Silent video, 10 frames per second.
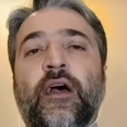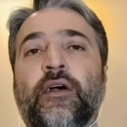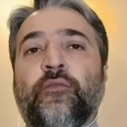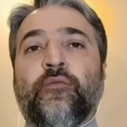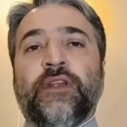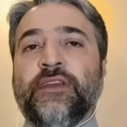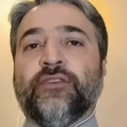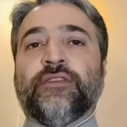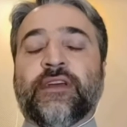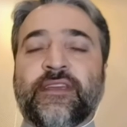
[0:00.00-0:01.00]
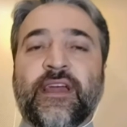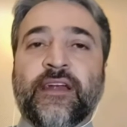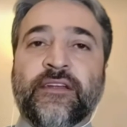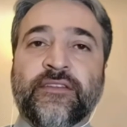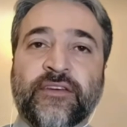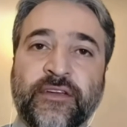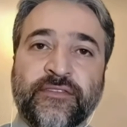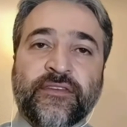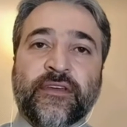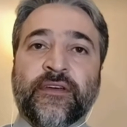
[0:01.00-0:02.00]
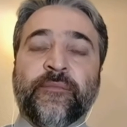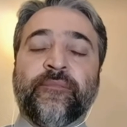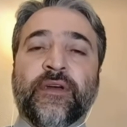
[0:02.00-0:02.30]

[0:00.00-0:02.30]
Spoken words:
We knew that Canada is a